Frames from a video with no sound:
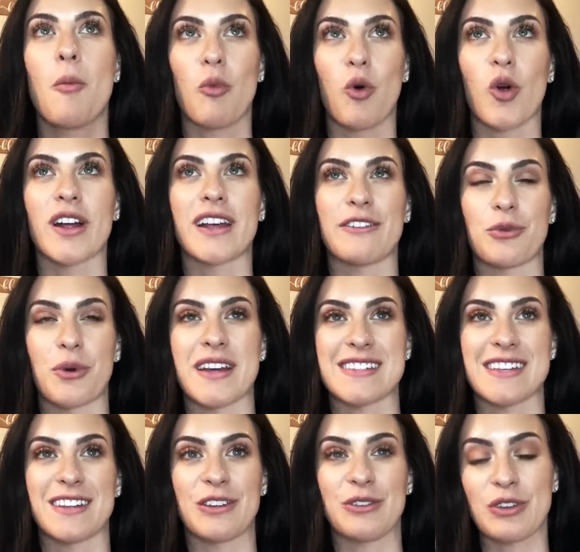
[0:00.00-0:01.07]
more giveaways
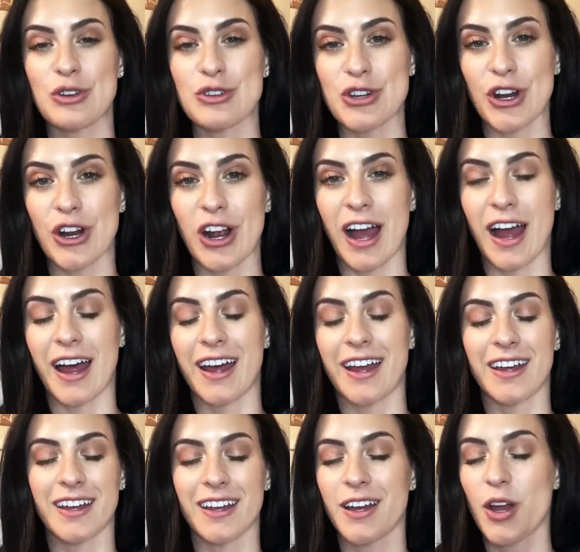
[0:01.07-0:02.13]
in the future.
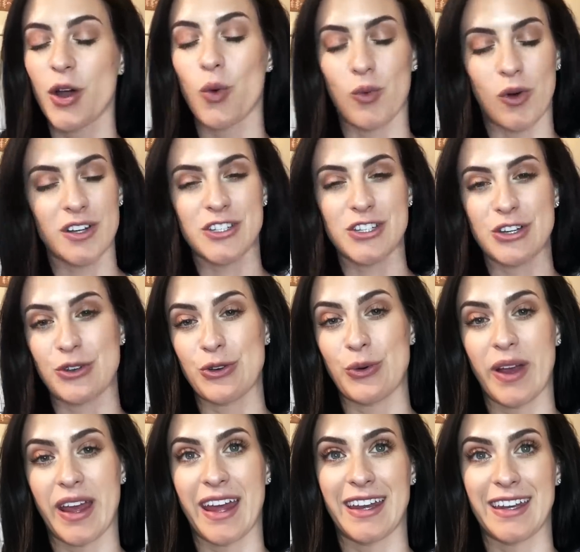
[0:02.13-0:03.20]
I want to
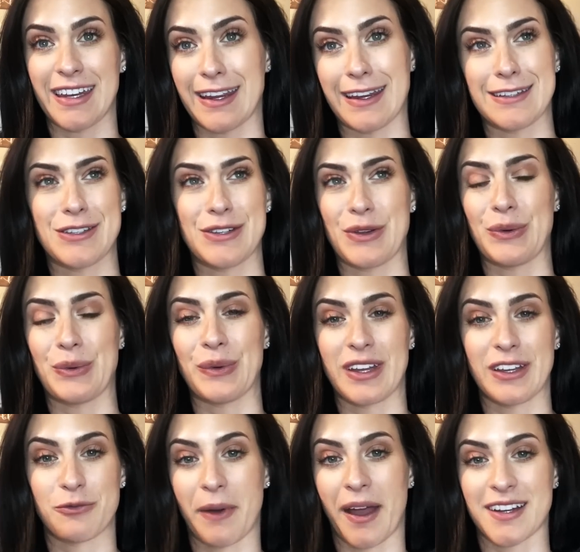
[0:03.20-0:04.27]
and need to
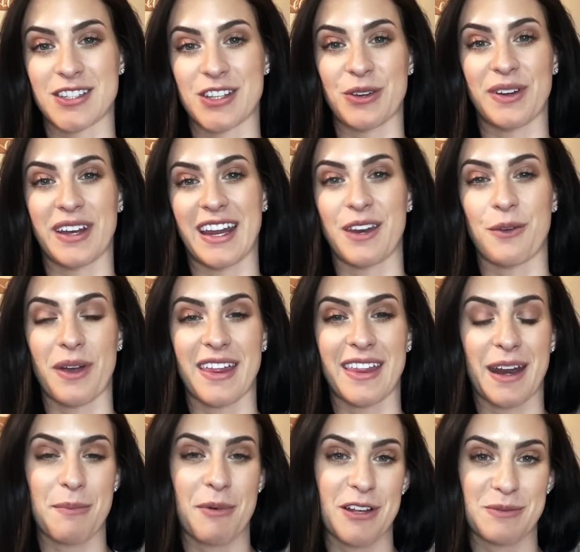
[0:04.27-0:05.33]
give back to you in any way
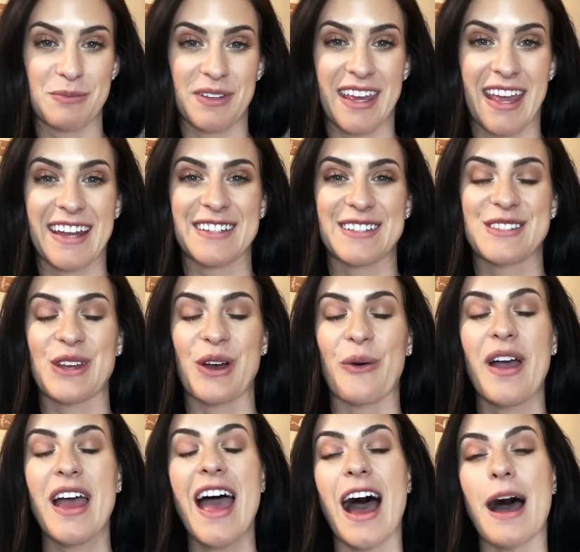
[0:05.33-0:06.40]
that I possibly can. So
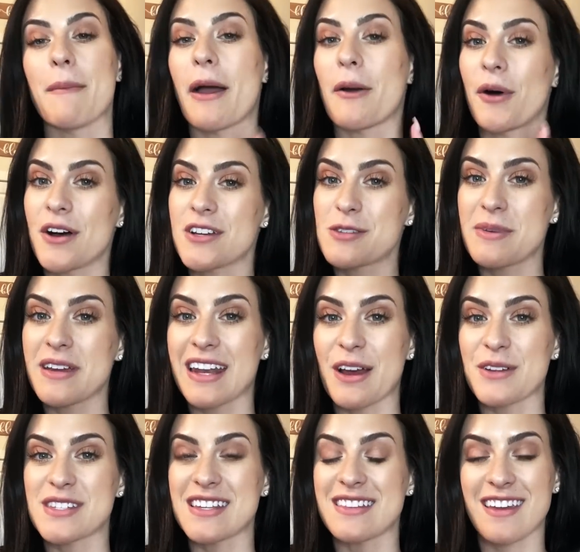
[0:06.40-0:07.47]
um, I will also be
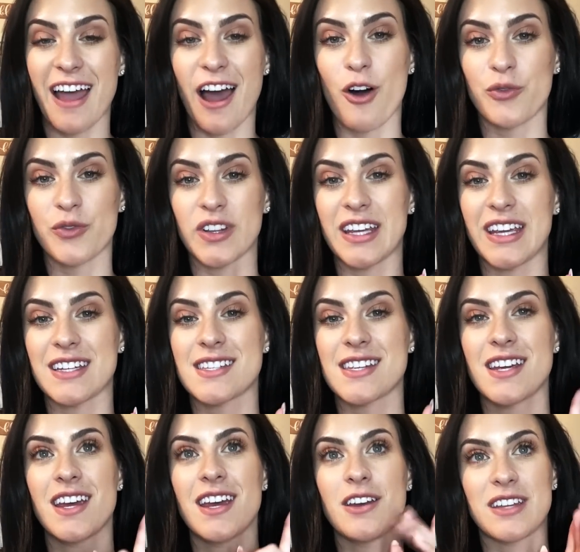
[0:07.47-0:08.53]
announcing the Alphalete
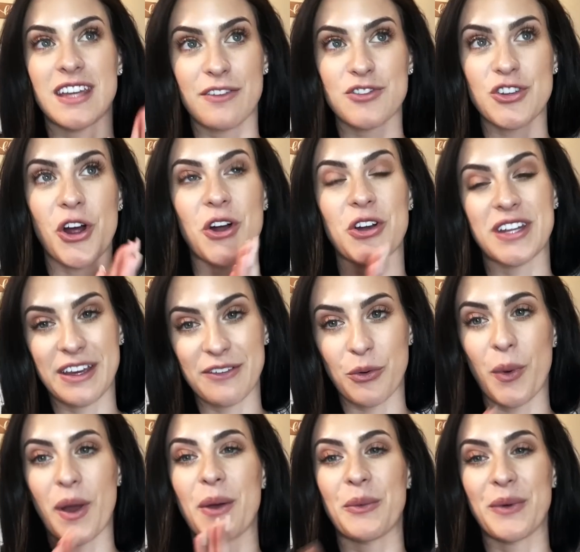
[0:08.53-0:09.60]
gift card
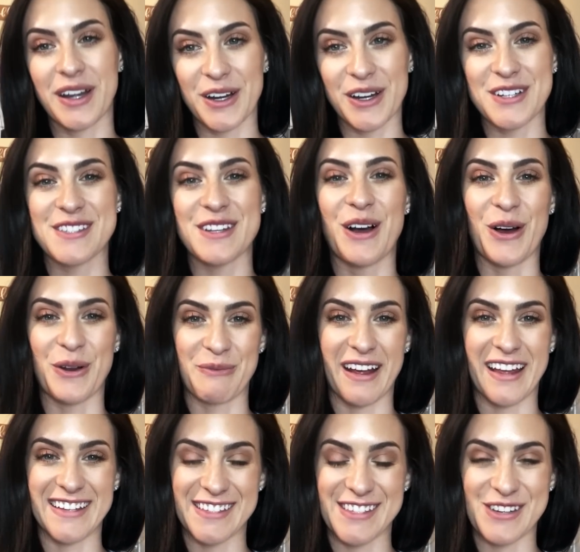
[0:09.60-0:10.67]
giveaway winners on my
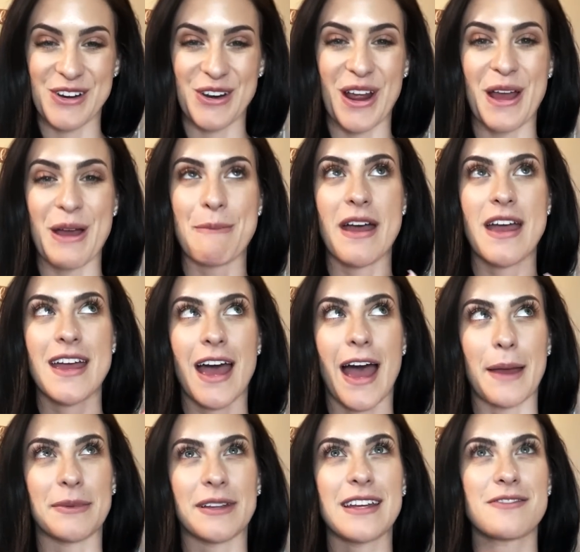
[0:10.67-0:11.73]
Instagram,
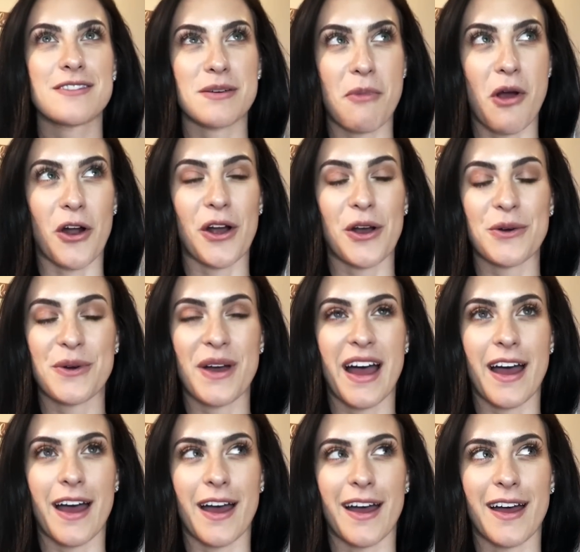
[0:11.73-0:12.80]
I believe tomorrow,
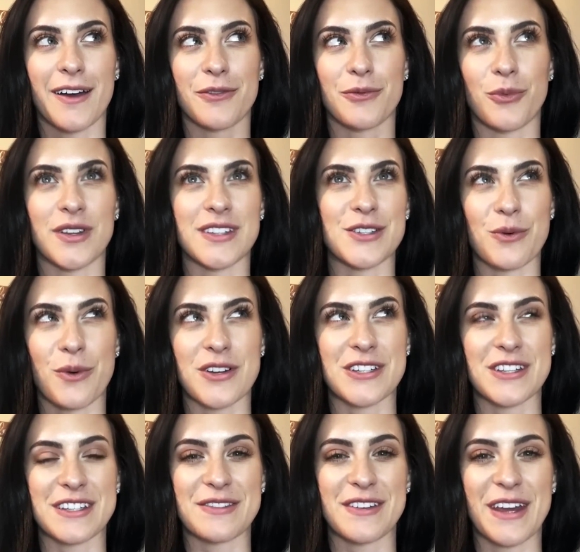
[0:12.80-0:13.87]
uh, once you're
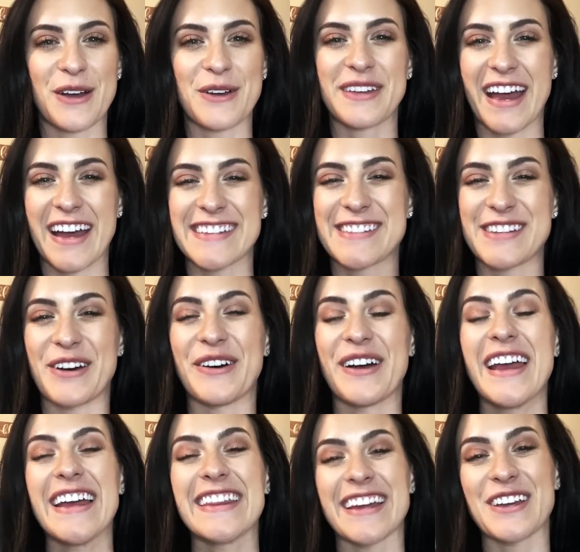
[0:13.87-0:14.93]
watching this video. Yeah, so
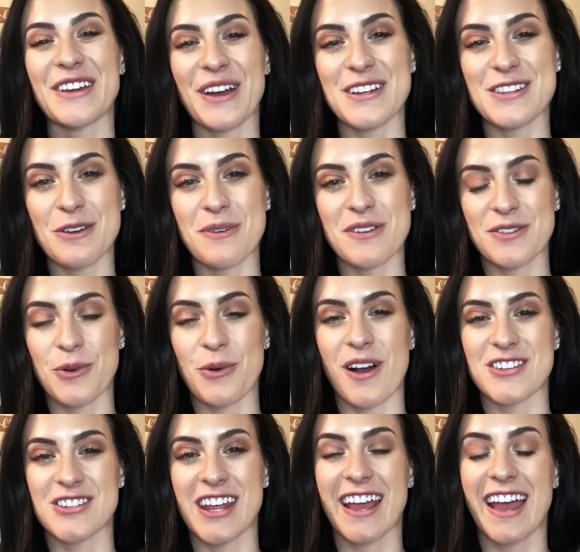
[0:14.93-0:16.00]
thank you guys so much for
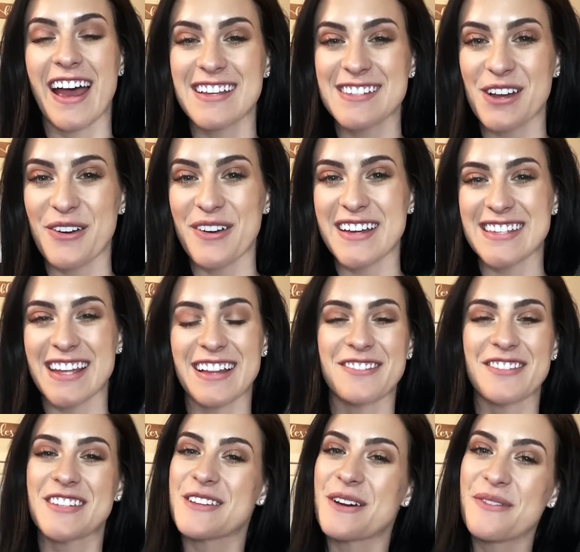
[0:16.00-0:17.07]
watching. As always, I love
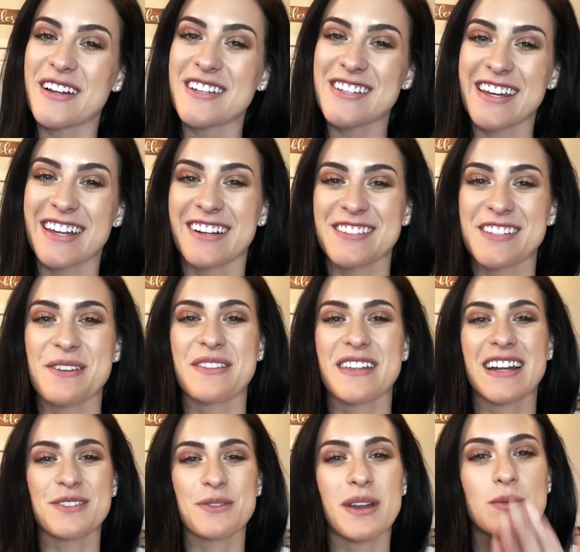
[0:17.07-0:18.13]
you so much and I'll see you in the
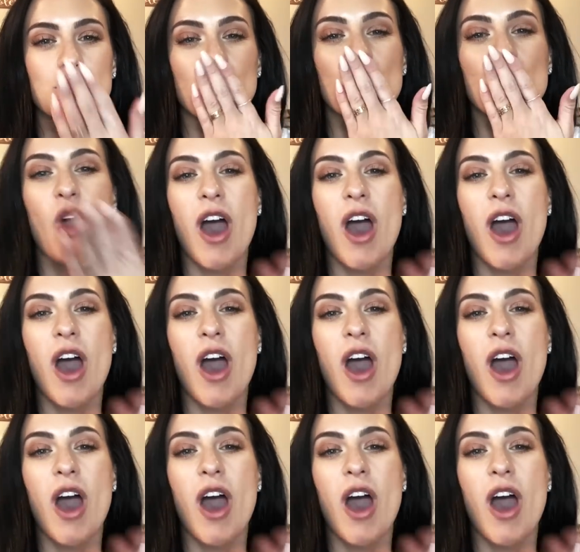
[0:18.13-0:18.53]
next one.